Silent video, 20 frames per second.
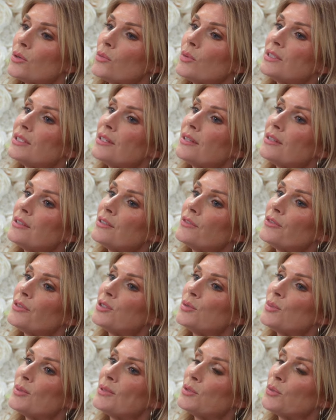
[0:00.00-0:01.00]
So what's um, the
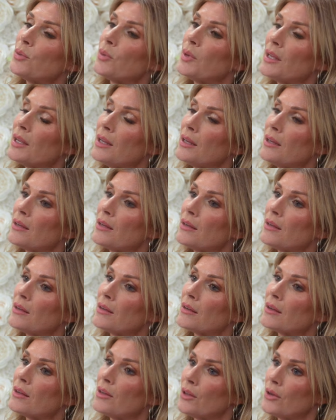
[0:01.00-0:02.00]
difference
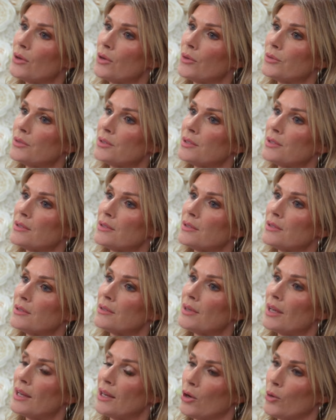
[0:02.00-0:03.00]
between
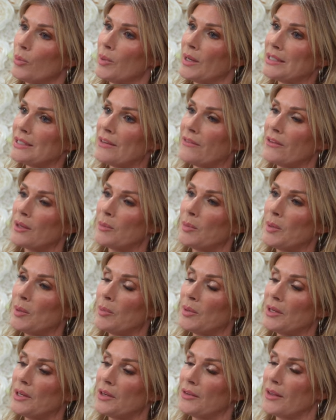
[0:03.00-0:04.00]
closed and open? Because I feel like
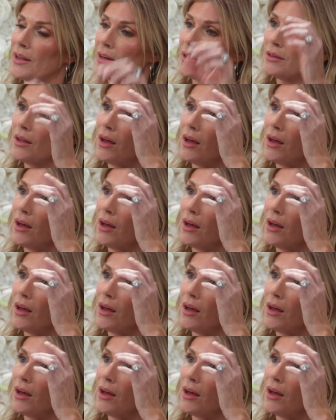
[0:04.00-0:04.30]
people hear that a